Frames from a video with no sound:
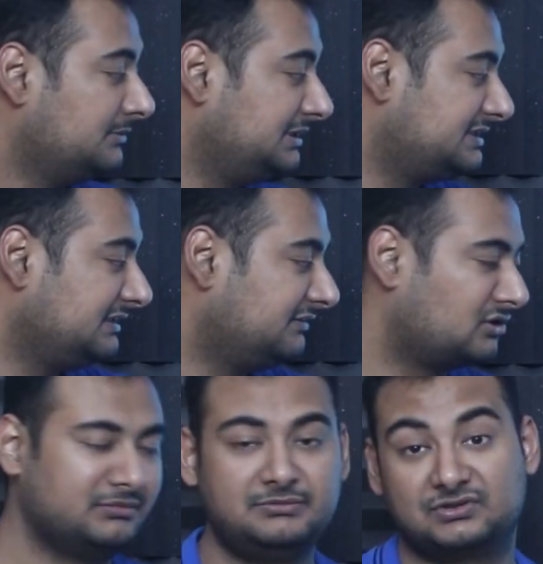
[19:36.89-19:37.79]
Please leave
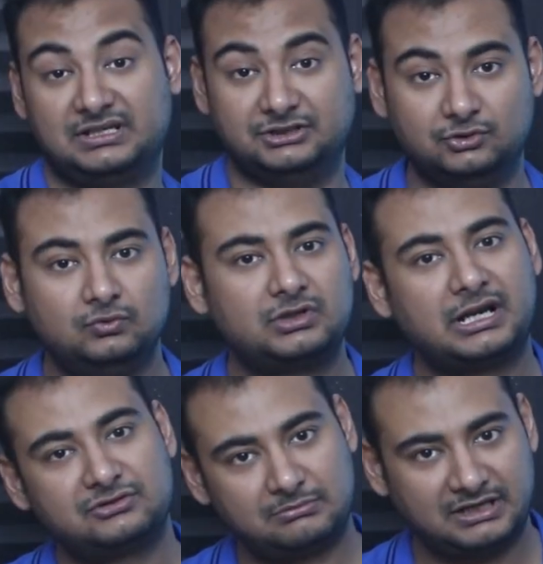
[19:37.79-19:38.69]
a comment because I do
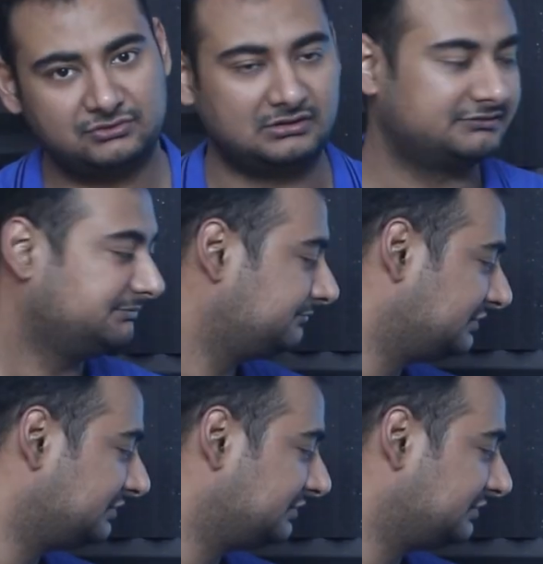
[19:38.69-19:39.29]
try to reply to all of them.